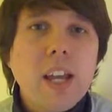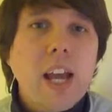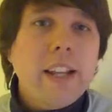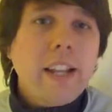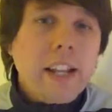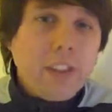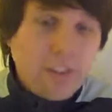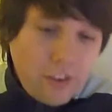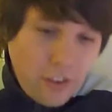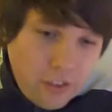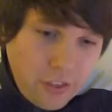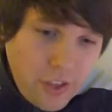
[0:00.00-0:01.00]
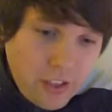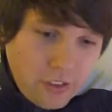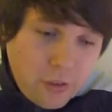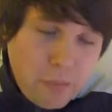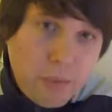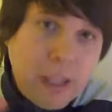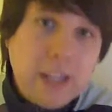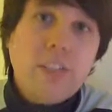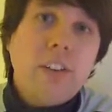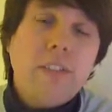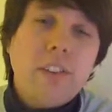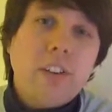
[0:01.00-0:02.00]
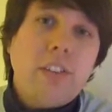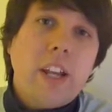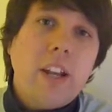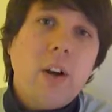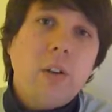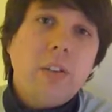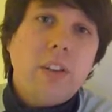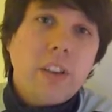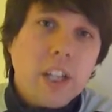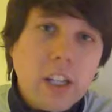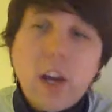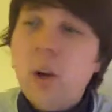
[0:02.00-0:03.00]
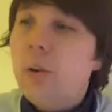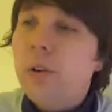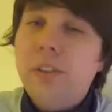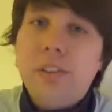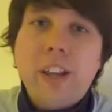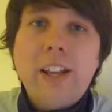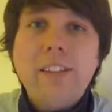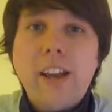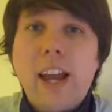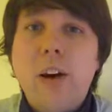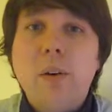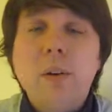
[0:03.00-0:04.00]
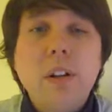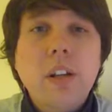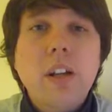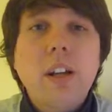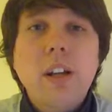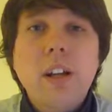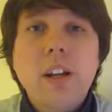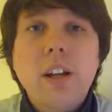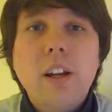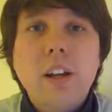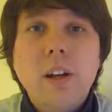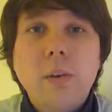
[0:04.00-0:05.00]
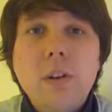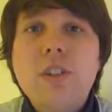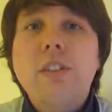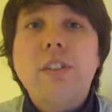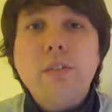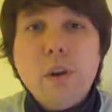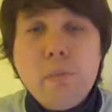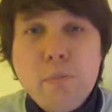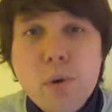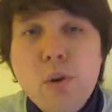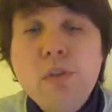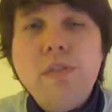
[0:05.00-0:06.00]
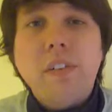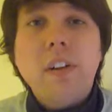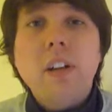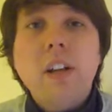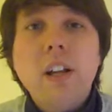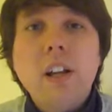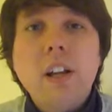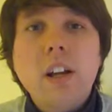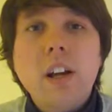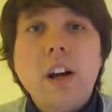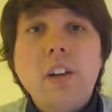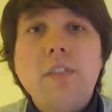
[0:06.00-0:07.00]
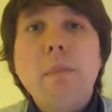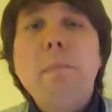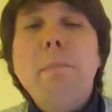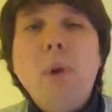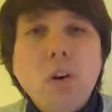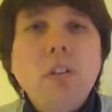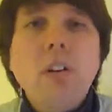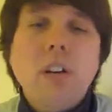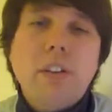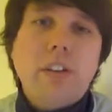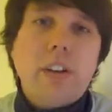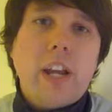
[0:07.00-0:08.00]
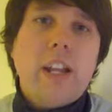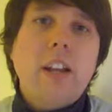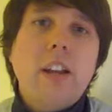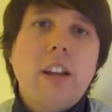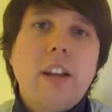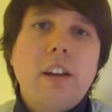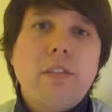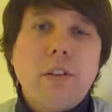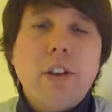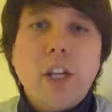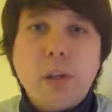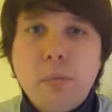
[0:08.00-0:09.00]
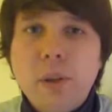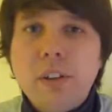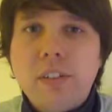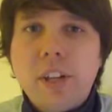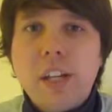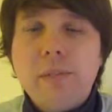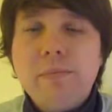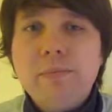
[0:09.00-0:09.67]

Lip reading: And then it's the placing of the sin onto the goat who's sent out, which is the removal of the moral sin from the community.